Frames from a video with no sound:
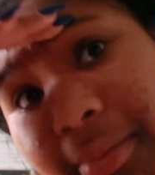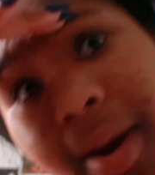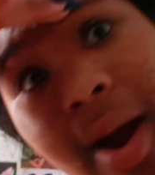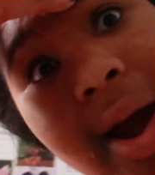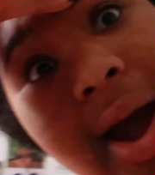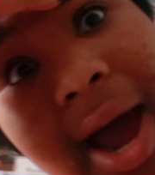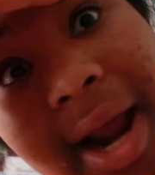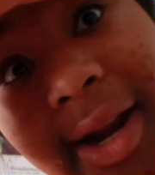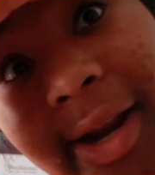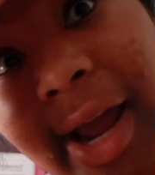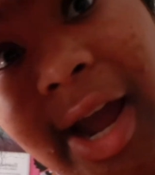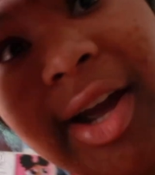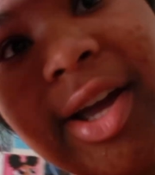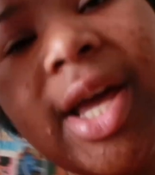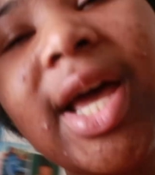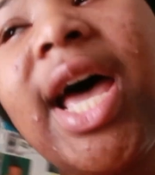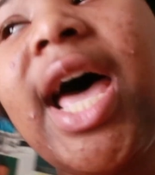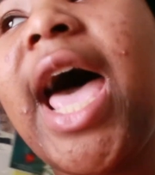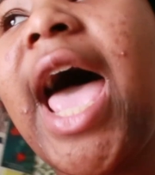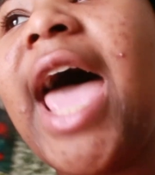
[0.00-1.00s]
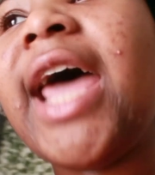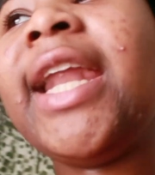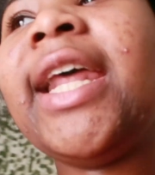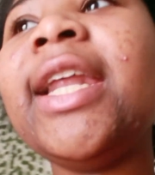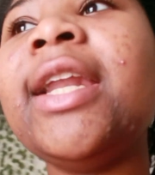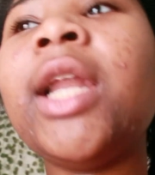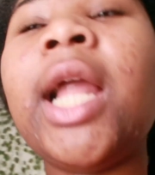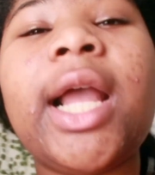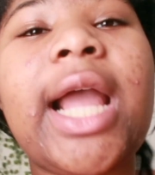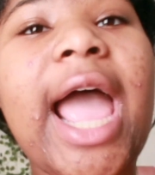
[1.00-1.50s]
bro, I didn't. I, and
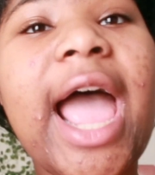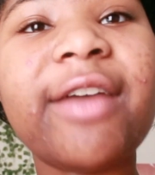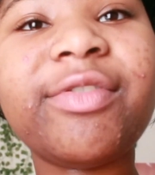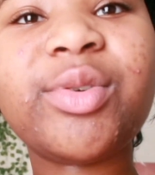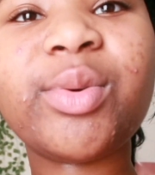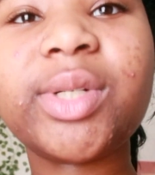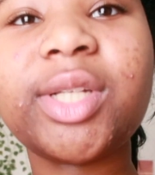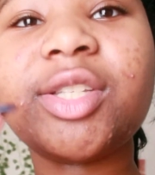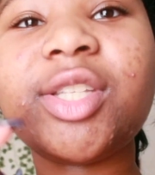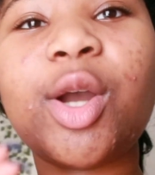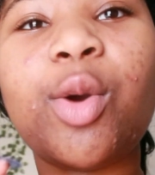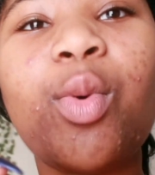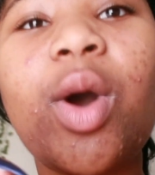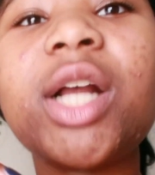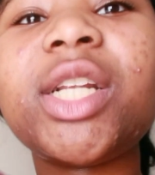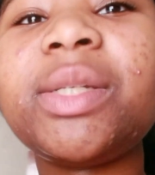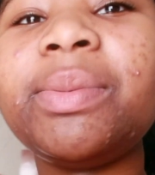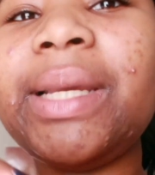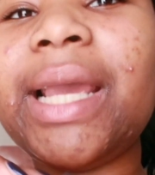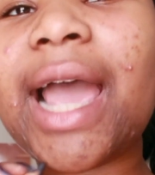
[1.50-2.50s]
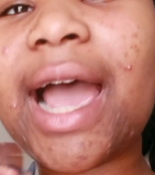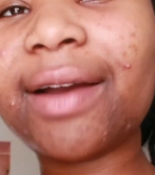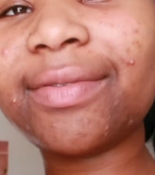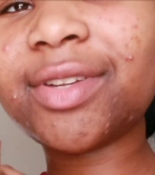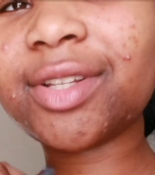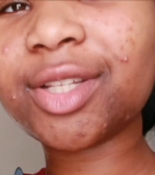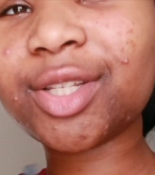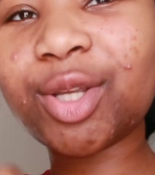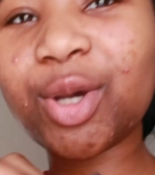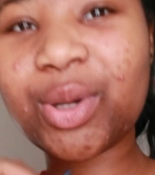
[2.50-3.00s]
then like afterwards, it's like, watch me
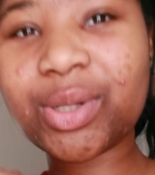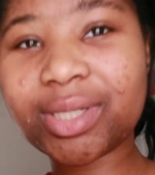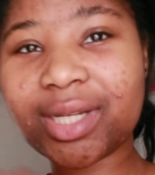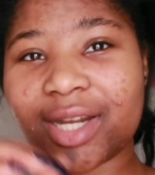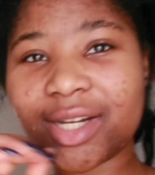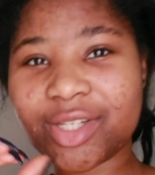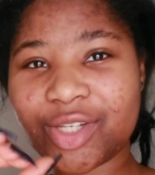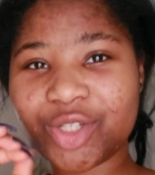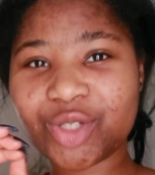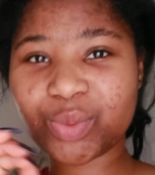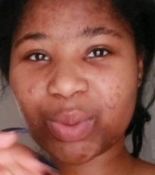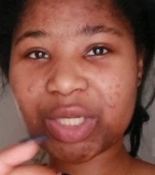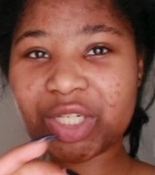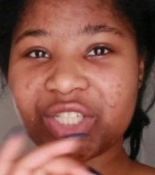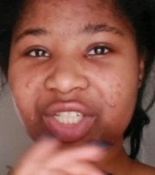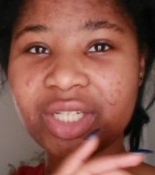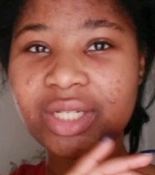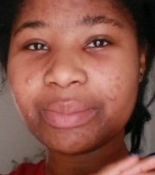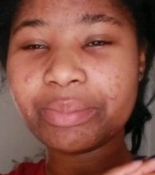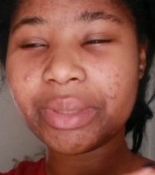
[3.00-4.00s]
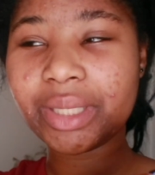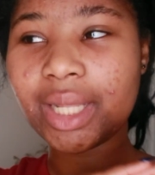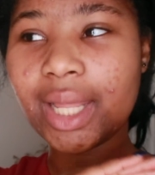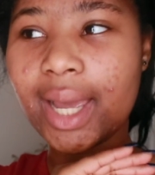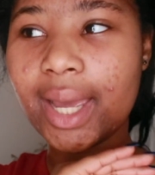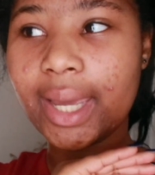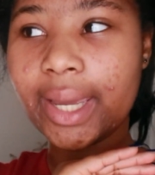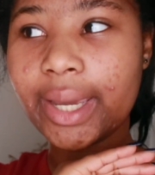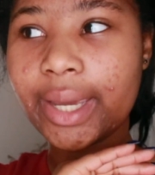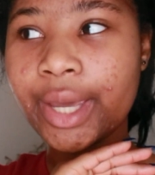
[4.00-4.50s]
after this whole entire situation be
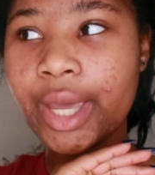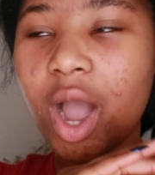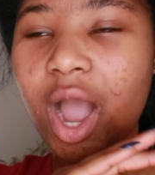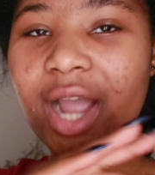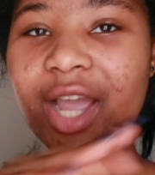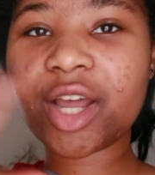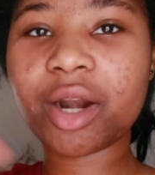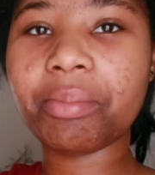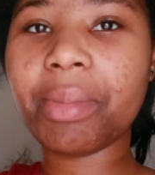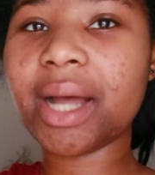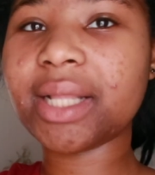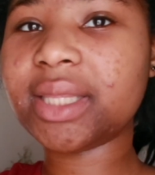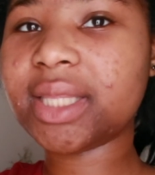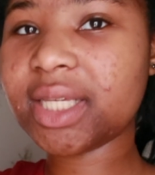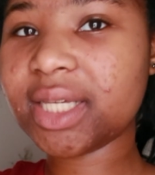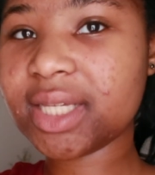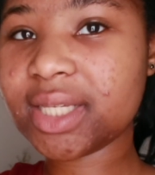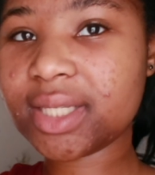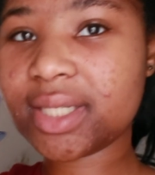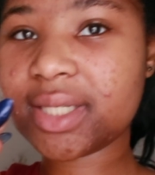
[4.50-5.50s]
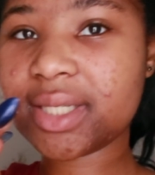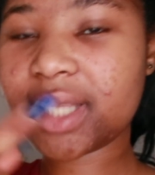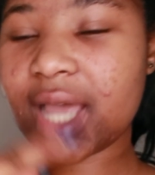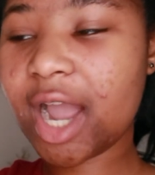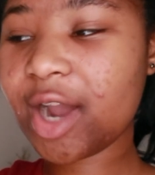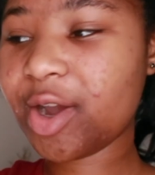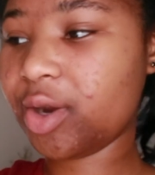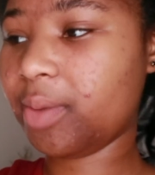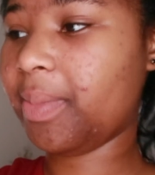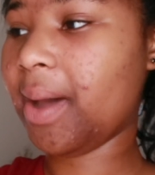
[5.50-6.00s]
like, I could have bought this.
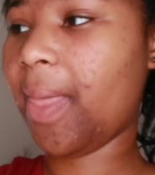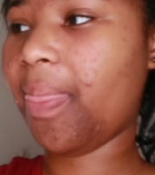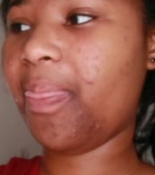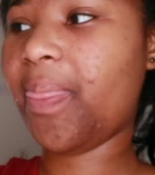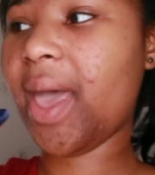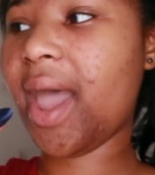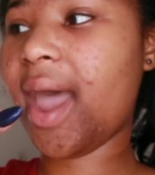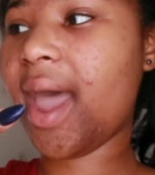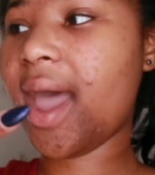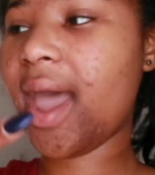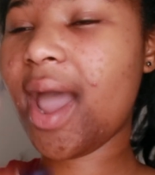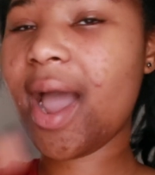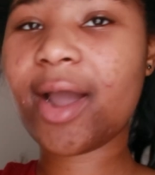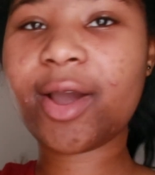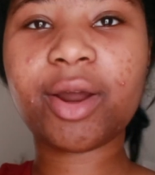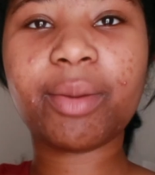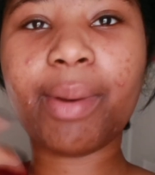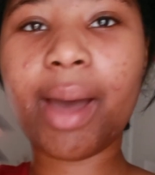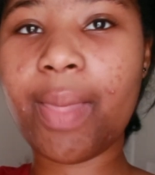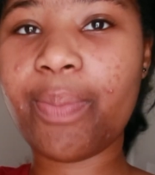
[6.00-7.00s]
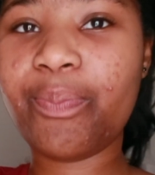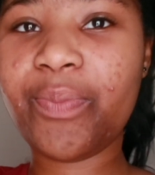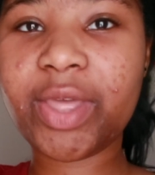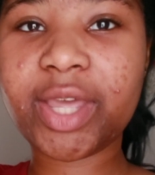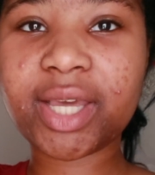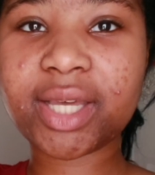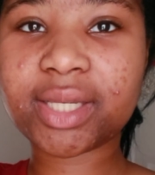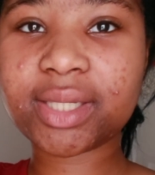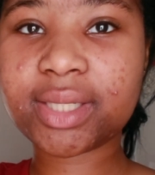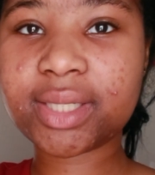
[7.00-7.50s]
I could have bought that. I could have bought
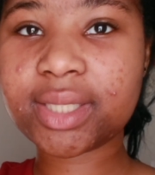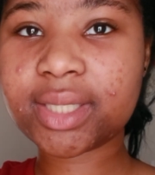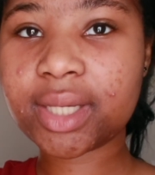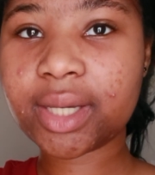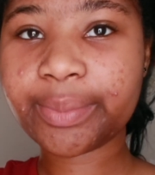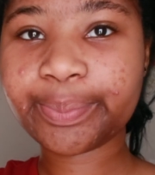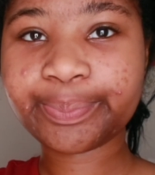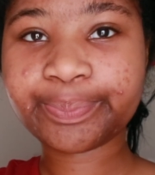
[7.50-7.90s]
this.